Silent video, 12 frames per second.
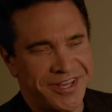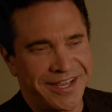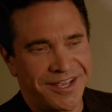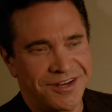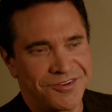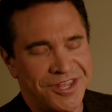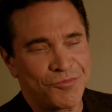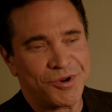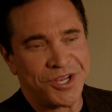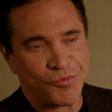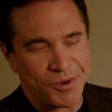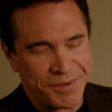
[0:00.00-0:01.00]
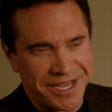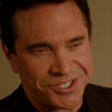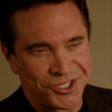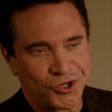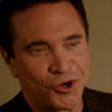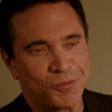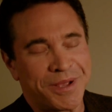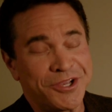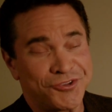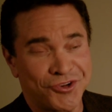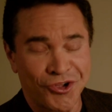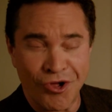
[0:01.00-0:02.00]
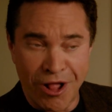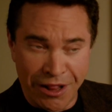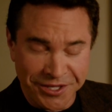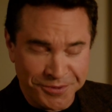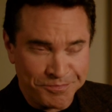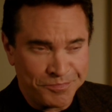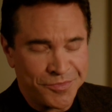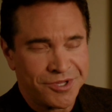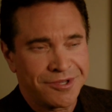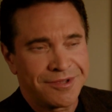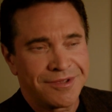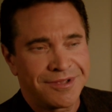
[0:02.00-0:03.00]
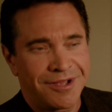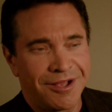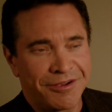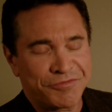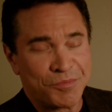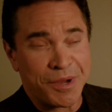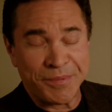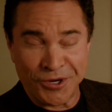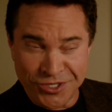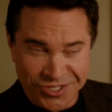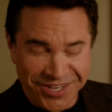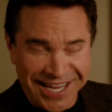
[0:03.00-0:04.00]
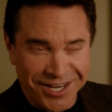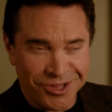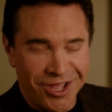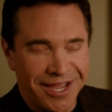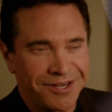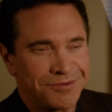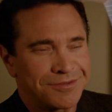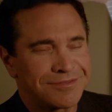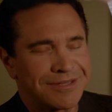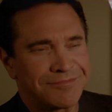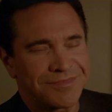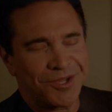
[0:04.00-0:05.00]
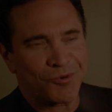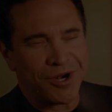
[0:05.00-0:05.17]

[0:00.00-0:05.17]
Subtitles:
And then when he went back to Europe, I used to call him from my parents' landline. They were